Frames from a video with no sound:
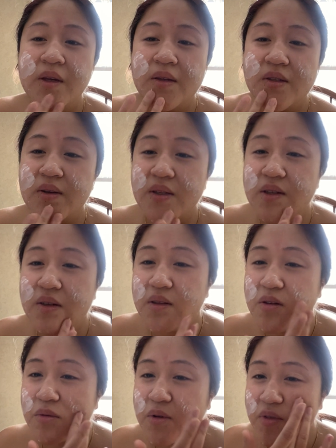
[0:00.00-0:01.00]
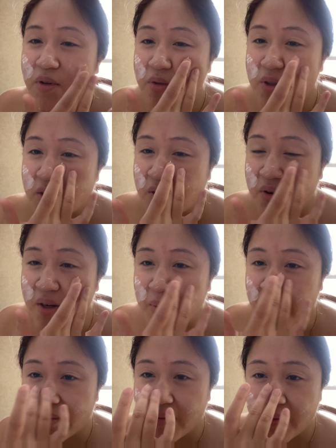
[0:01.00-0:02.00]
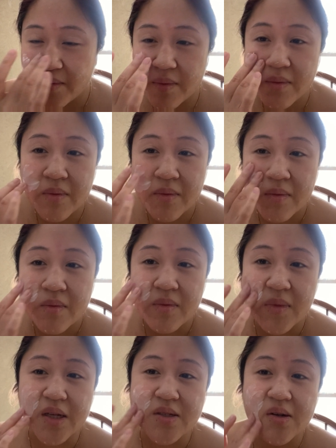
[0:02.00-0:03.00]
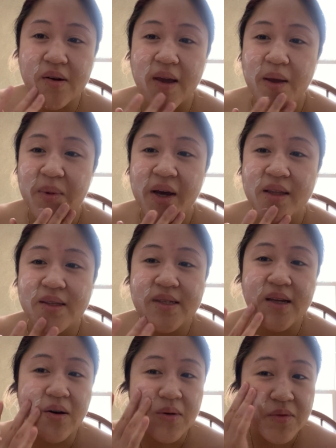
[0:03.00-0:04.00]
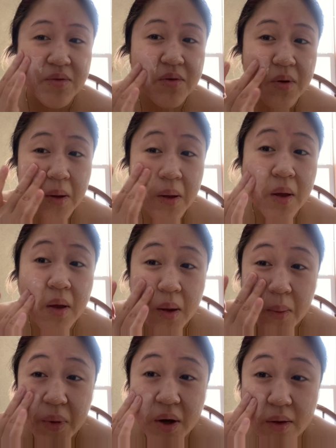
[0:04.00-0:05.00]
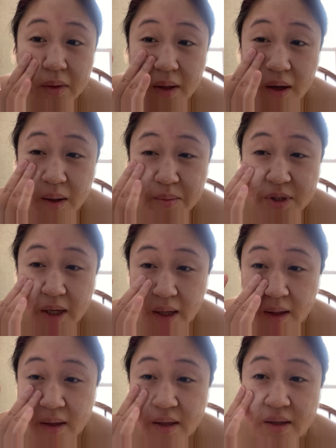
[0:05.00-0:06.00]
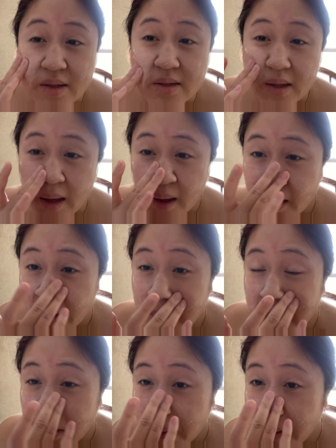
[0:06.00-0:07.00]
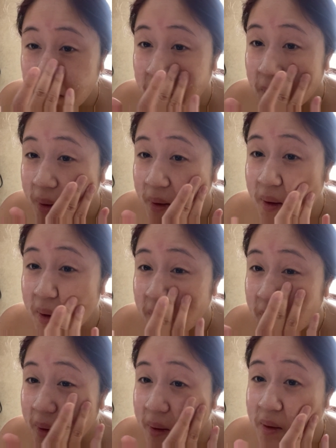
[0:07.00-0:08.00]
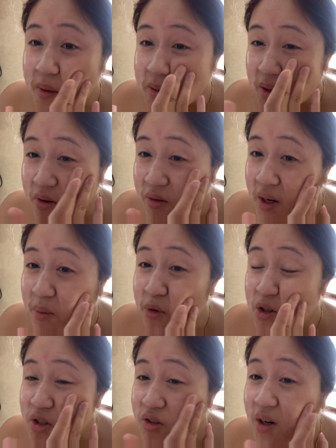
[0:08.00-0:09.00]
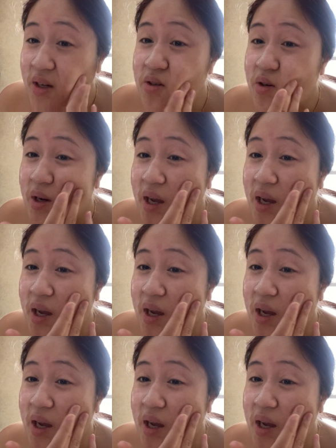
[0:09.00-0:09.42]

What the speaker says: So I did a little review of this cream yesterday by itself, but the update is that it is a great moisturizer.